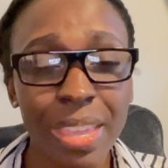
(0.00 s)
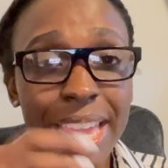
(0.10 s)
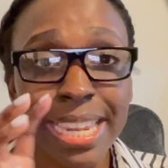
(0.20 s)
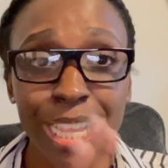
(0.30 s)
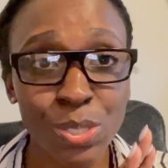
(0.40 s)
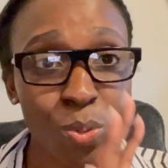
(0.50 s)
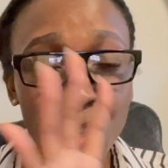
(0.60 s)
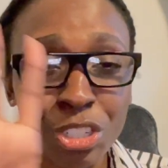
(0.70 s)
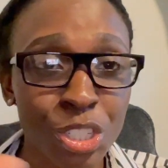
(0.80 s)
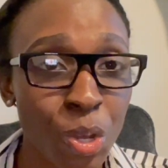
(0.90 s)
and that's going
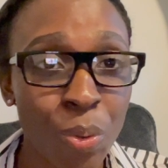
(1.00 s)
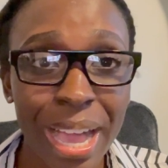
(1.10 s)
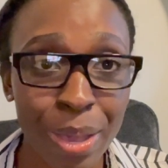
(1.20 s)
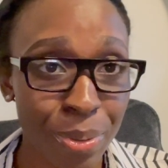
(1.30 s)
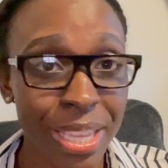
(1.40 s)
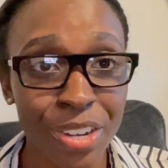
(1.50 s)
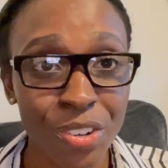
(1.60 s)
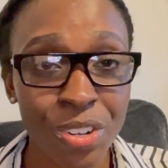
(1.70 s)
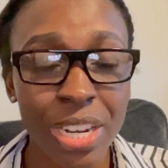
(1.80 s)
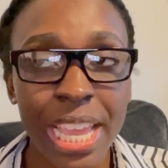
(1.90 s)
to show out
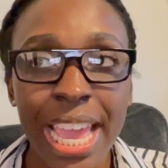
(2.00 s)
here.